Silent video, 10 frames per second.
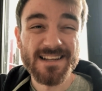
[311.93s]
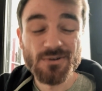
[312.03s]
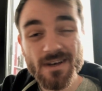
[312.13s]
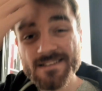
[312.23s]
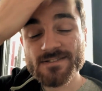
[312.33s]
and
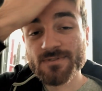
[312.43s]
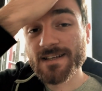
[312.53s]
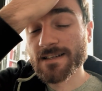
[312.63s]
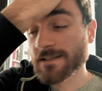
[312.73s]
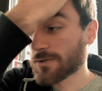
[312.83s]
you head
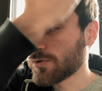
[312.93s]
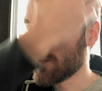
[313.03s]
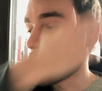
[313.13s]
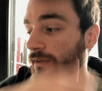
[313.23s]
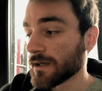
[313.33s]
straight
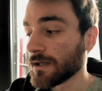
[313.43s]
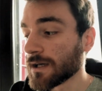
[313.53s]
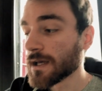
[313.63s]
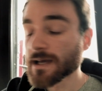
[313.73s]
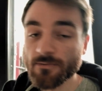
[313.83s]
to the
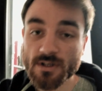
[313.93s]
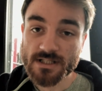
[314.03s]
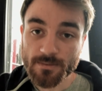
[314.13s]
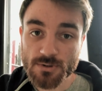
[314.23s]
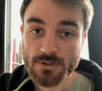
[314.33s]

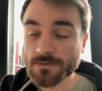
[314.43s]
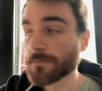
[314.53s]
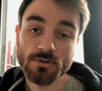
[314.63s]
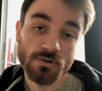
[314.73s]
reception.